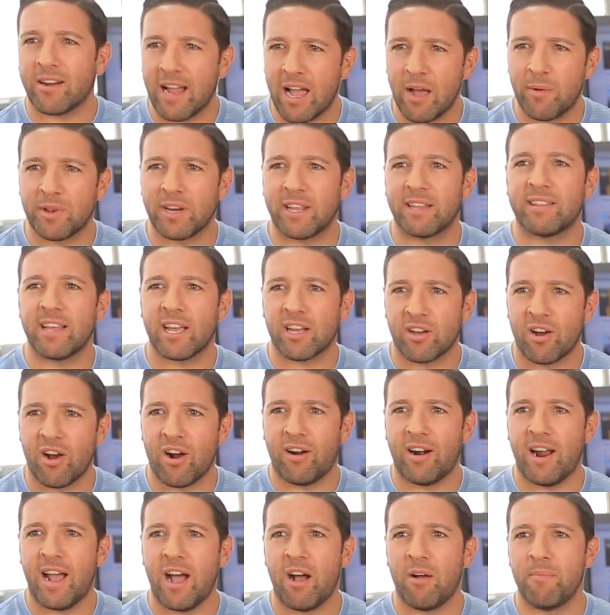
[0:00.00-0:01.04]
or how we can get that
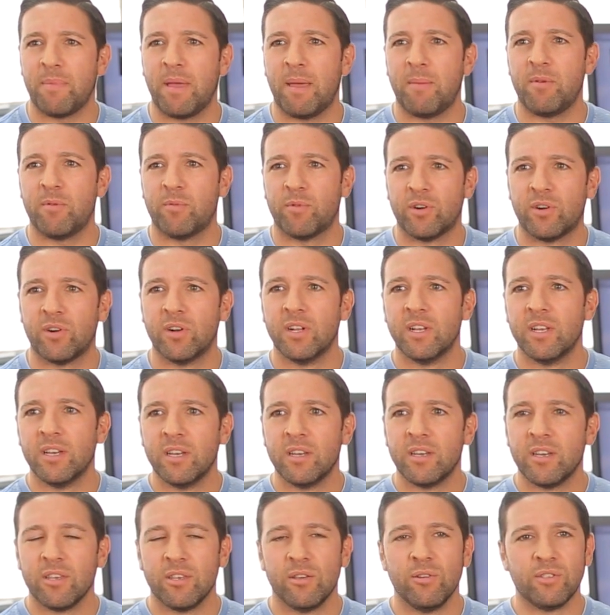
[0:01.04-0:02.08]
car out. Maybe we'll
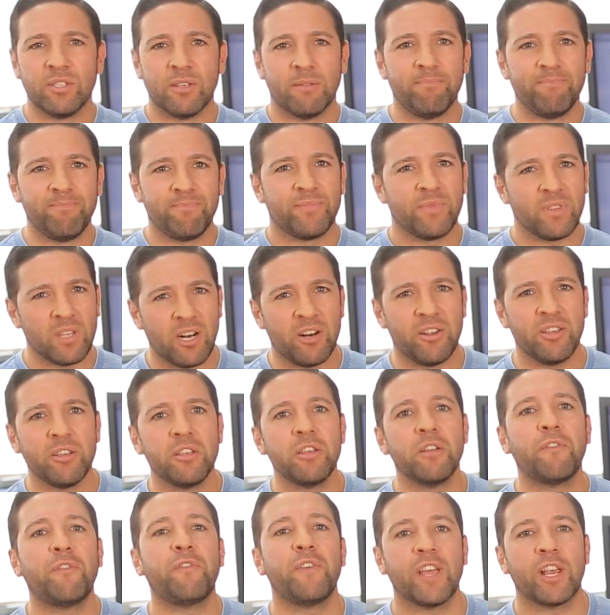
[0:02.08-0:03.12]
use a, you know,
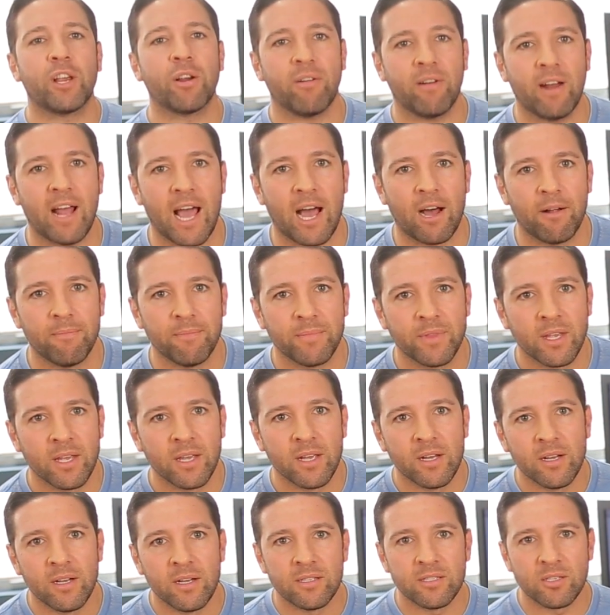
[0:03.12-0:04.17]
you'd figure it out.
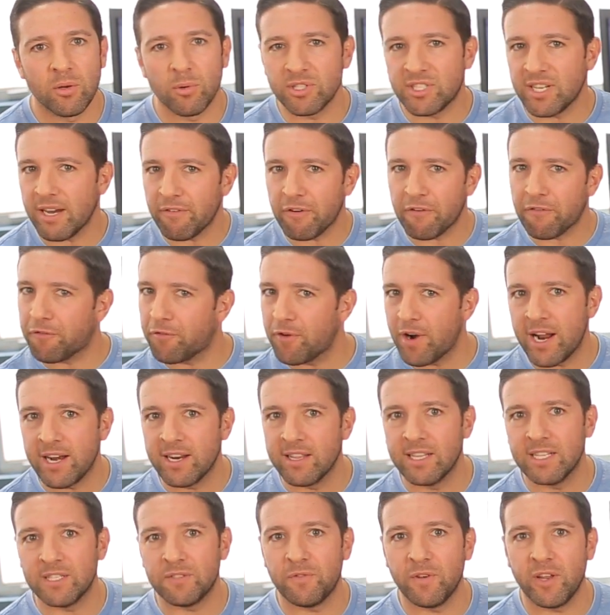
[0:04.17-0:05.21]
So whichever
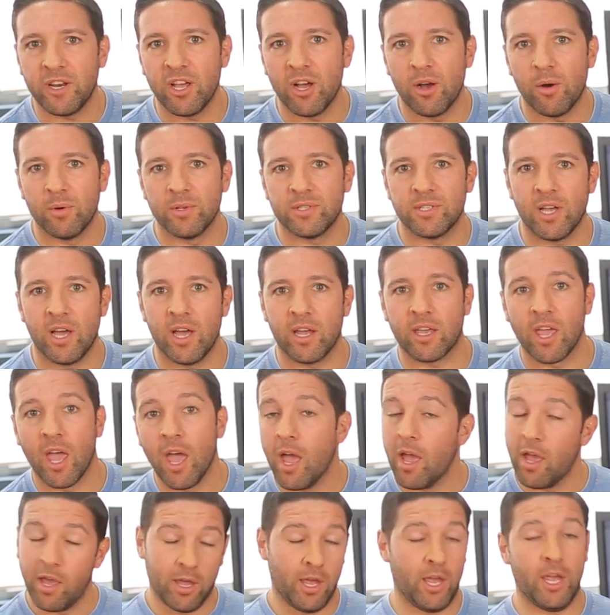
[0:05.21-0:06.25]
friend in this video was like,
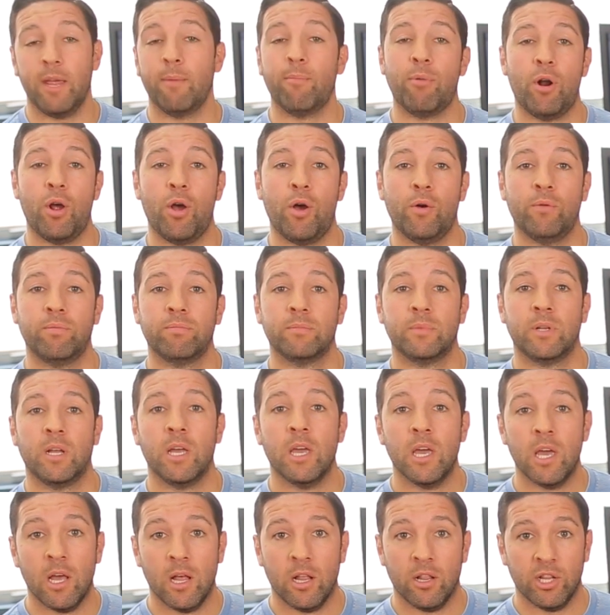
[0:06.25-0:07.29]
hey bro,
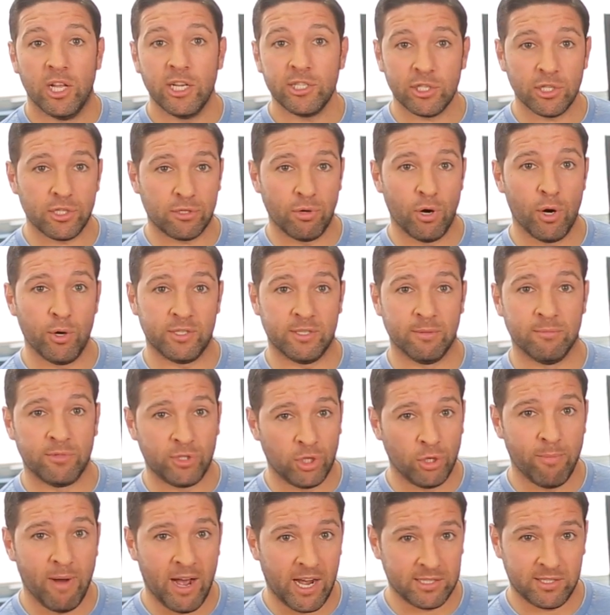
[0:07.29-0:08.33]
let's just throw some
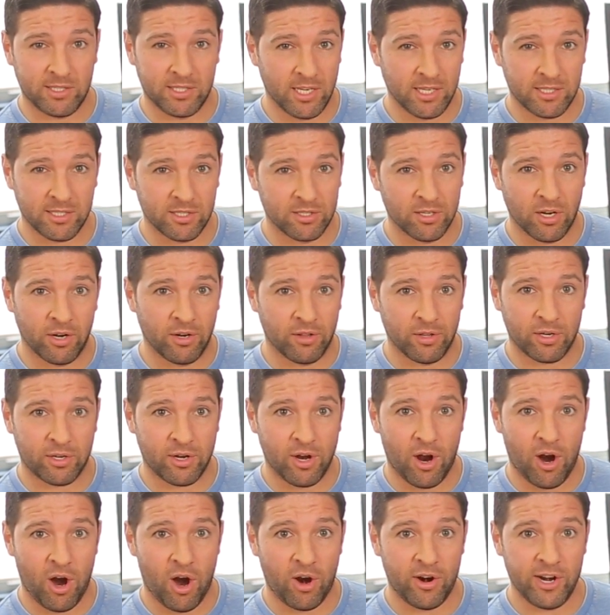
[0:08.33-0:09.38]
2x6s under the
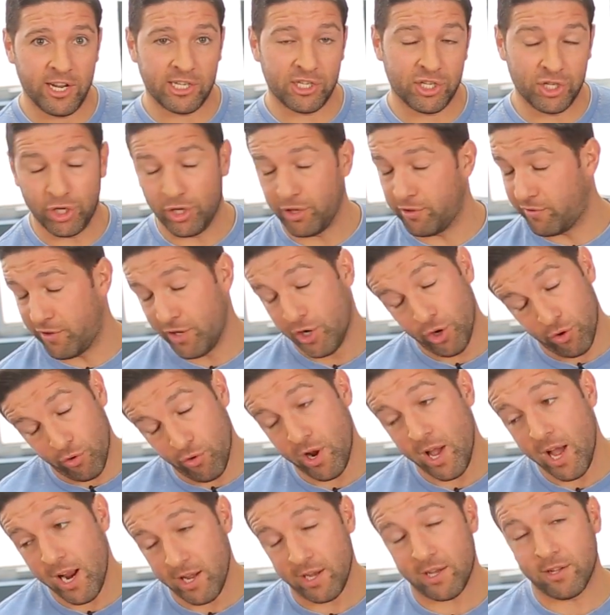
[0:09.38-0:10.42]
car and it should
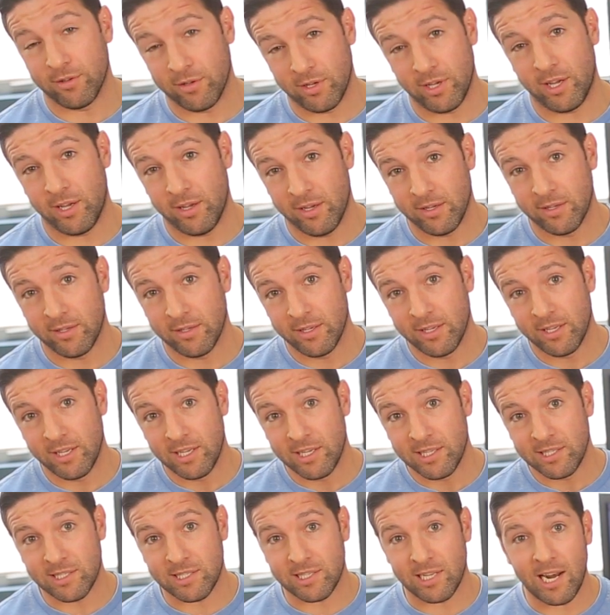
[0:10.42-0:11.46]
theoretically
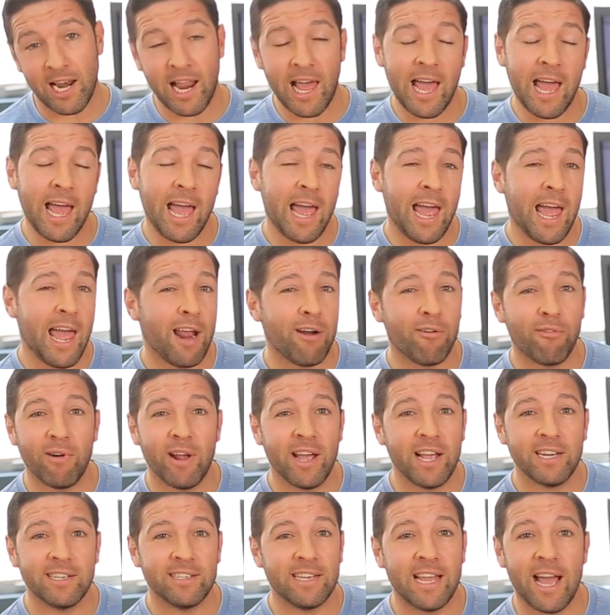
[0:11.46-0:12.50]
slide
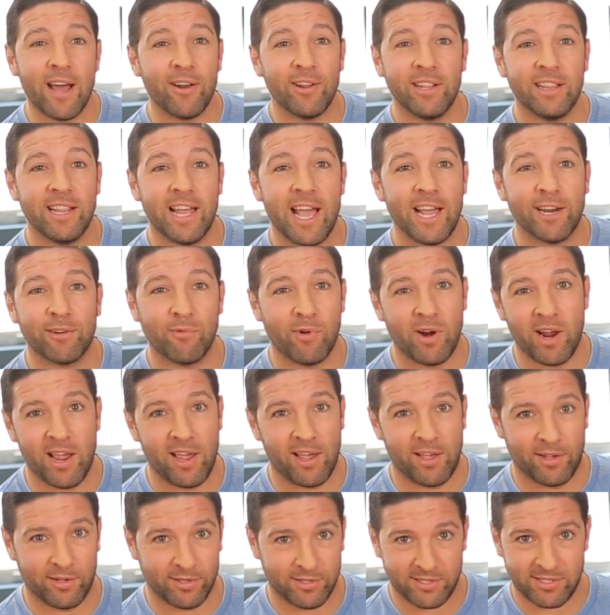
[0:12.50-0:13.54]
right down it like
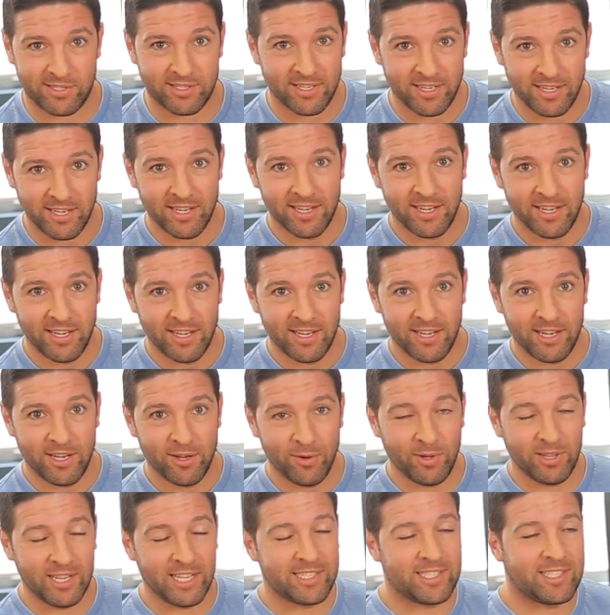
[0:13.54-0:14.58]
rails.
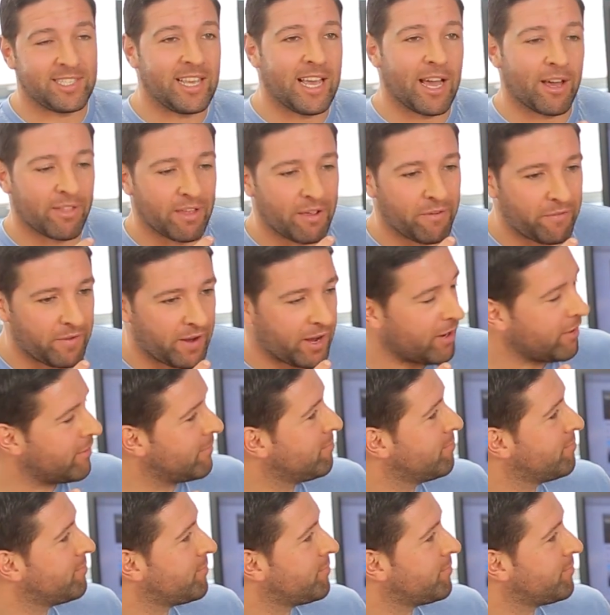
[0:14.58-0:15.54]
Well, let's see how they fared.